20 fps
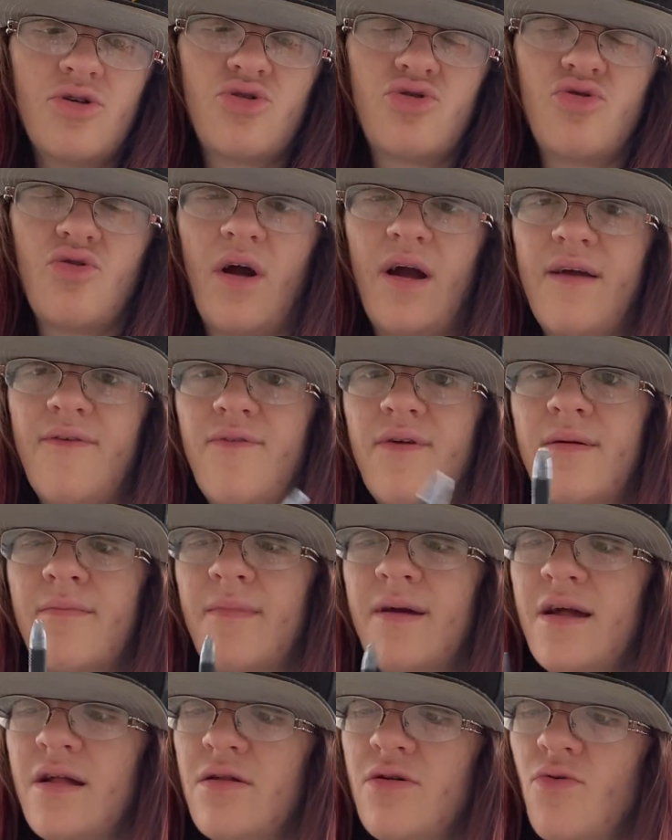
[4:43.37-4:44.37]
driving
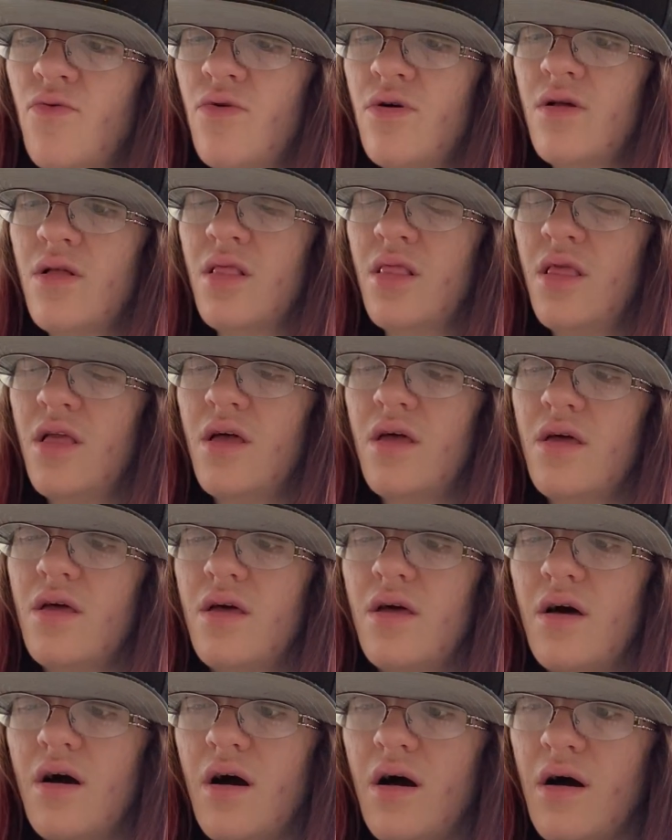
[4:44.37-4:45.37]
manual,
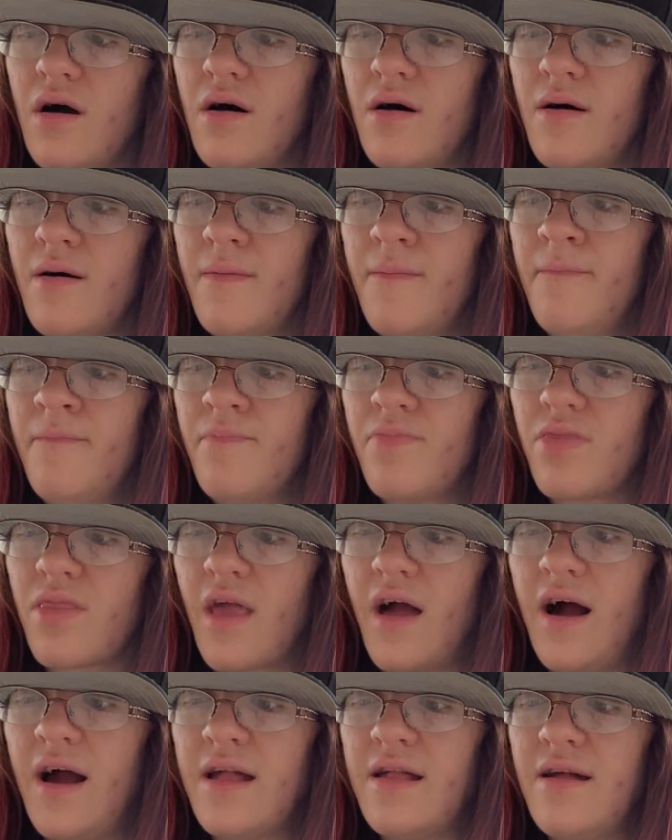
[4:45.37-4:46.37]

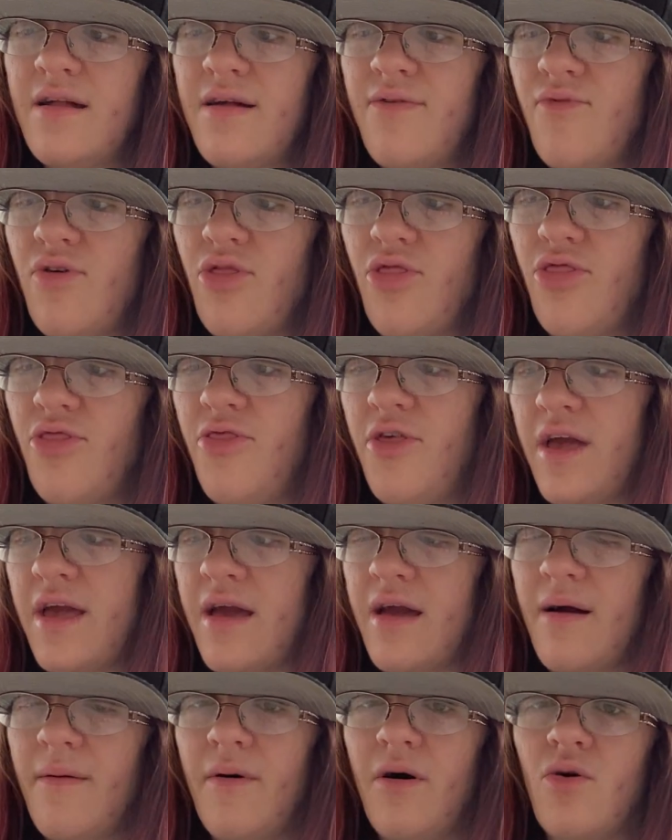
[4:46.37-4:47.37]
I didn't even
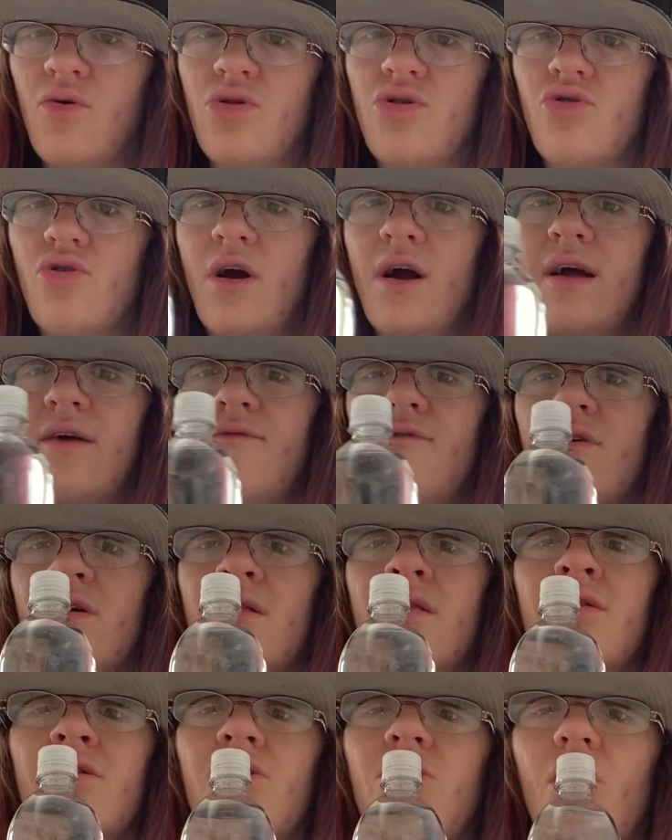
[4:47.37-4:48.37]
think about
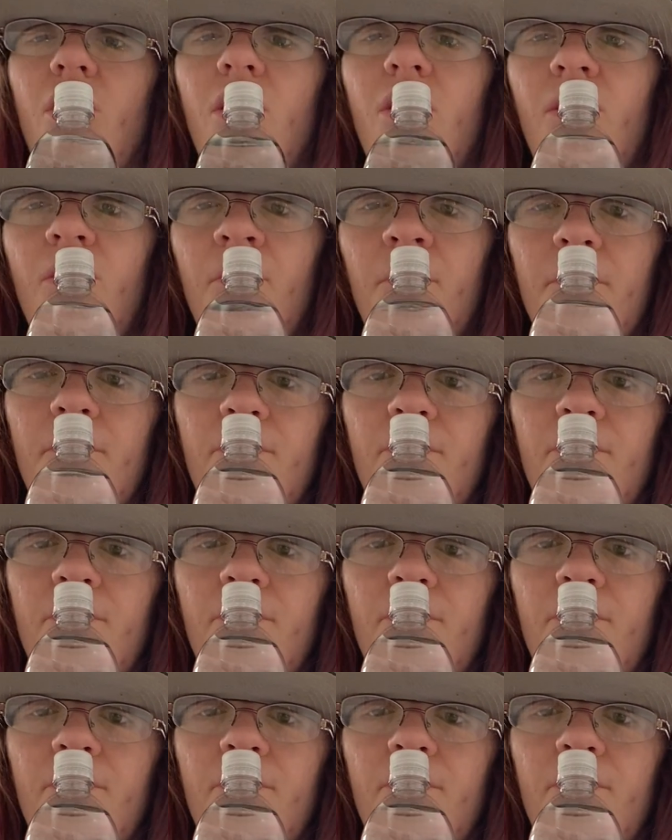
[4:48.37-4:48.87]
driving. So